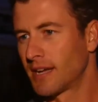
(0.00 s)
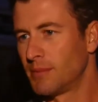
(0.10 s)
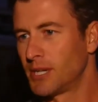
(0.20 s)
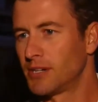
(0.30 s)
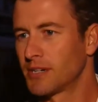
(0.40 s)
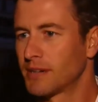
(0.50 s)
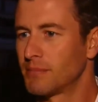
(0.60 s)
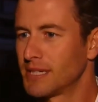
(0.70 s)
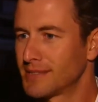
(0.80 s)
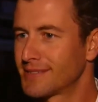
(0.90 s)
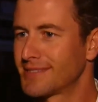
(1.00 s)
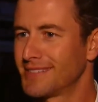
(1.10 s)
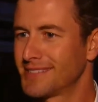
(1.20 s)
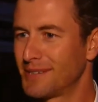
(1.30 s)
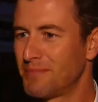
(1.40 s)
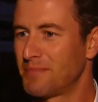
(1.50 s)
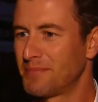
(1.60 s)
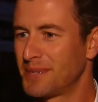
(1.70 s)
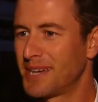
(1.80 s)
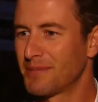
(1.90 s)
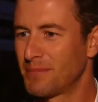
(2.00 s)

to come along and meet some young